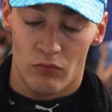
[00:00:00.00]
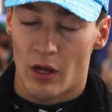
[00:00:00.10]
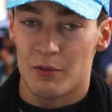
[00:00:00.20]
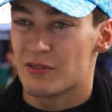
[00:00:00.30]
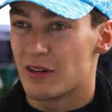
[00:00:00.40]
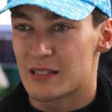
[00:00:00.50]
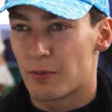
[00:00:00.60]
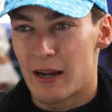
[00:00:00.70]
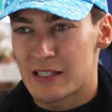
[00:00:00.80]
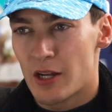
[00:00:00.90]
I wasn't really
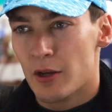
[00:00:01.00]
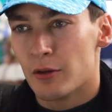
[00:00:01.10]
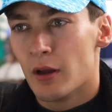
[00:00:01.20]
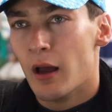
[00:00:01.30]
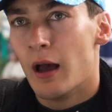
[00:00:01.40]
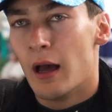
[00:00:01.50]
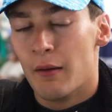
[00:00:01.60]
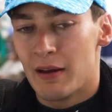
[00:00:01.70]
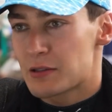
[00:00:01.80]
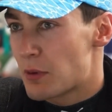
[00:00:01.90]
surprised. No,
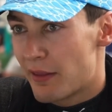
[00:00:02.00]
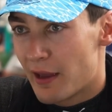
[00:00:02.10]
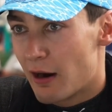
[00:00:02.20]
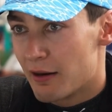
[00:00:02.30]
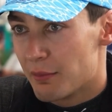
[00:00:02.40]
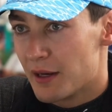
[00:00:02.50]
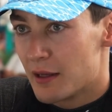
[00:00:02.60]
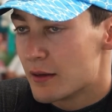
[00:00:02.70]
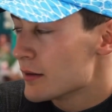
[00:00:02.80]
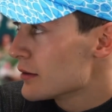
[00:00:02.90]
that's where they are at the
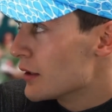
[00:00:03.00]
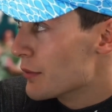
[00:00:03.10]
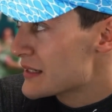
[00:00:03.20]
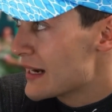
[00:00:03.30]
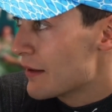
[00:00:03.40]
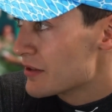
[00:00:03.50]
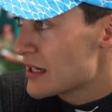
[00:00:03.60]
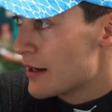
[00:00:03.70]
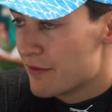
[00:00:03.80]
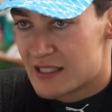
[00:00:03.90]
minute. You know, we said at the
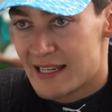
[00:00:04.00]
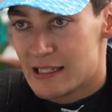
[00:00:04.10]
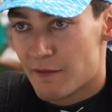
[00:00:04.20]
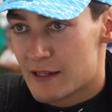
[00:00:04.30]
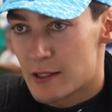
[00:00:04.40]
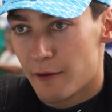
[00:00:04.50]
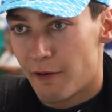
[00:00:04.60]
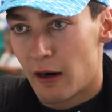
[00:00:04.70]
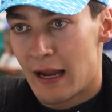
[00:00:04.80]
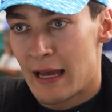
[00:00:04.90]
start of the season they're so
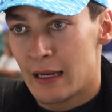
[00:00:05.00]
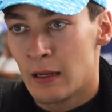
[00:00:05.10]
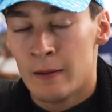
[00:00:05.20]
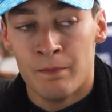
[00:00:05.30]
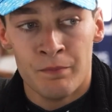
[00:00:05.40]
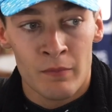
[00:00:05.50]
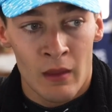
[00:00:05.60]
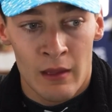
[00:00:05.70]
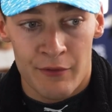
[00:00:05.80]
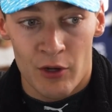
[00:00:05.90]
far ahead.
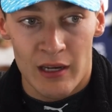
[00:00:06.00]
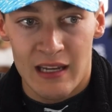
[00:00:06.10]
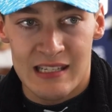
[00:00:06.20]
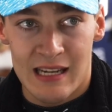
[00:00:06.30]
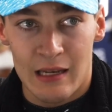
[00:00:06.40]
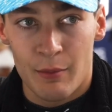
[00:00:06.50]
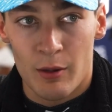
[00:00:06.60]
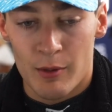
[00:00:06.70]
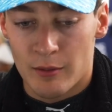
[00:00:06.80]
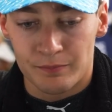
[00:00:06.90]
They've got it easy at the
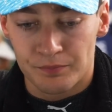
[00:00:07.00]
moment.